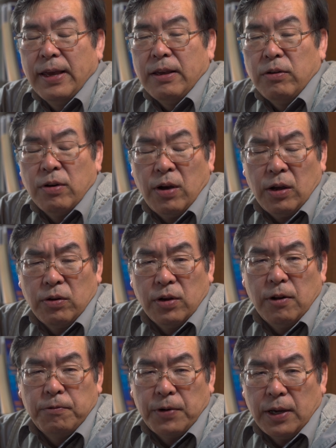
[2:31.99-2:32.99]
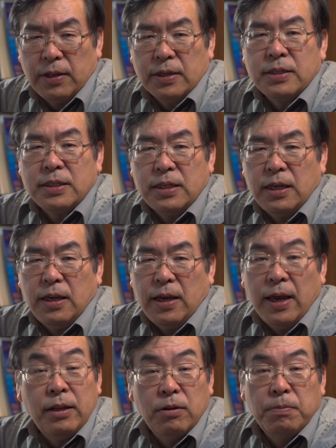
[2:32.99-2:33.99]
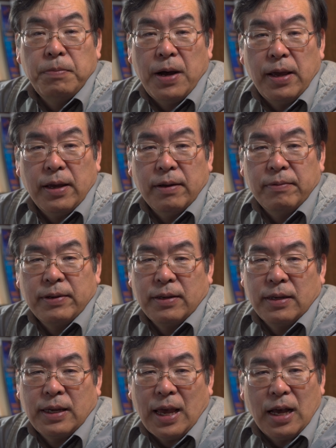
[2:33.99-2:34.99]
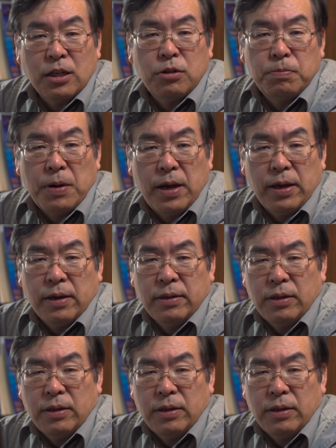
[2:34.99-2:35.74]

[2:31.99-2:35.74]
you're going to find the C end buyer, cash buyer.